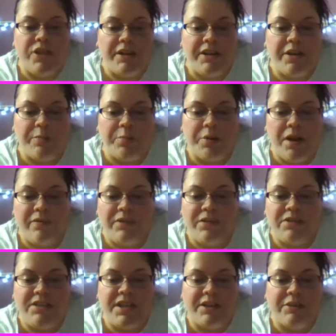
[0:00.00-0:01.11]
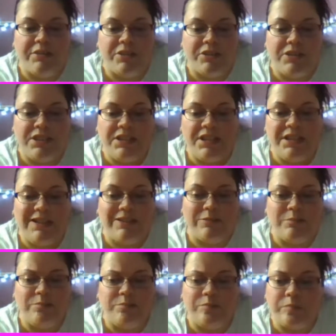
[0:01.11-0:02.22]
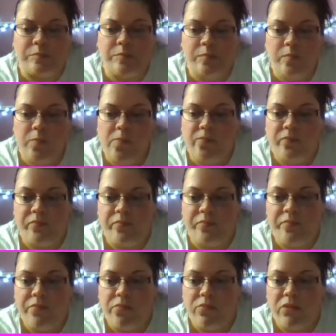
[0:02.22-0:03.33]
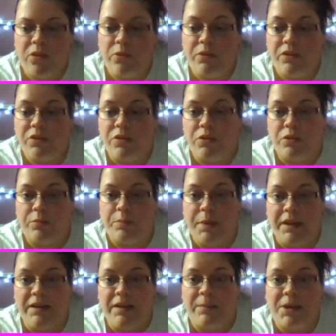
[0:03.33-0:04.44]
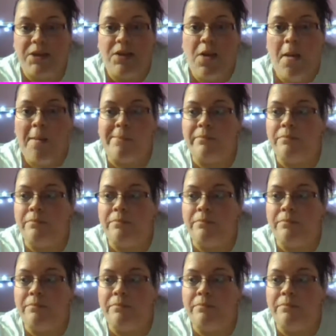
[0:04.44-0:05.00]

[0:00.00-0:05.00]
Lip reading: our province down or city down with the whole pandemic.